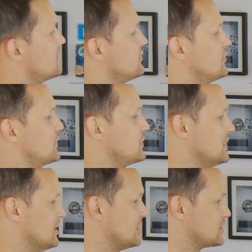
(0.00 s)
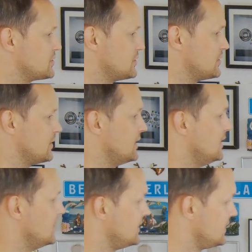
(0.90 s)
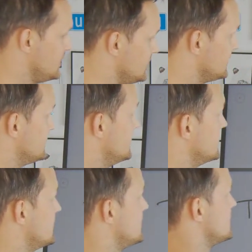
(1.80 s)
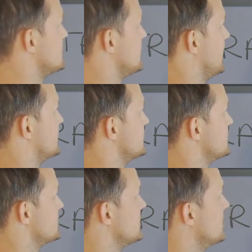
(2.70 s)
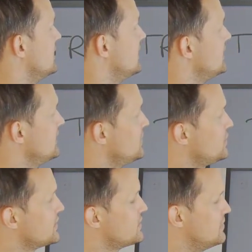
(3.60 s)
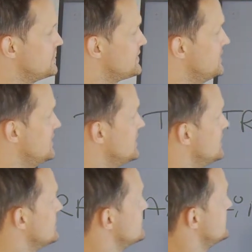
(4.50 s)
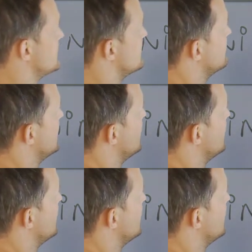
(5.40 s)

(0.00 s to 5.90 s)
then you would be able to get the access to it. And then what you will see is that you will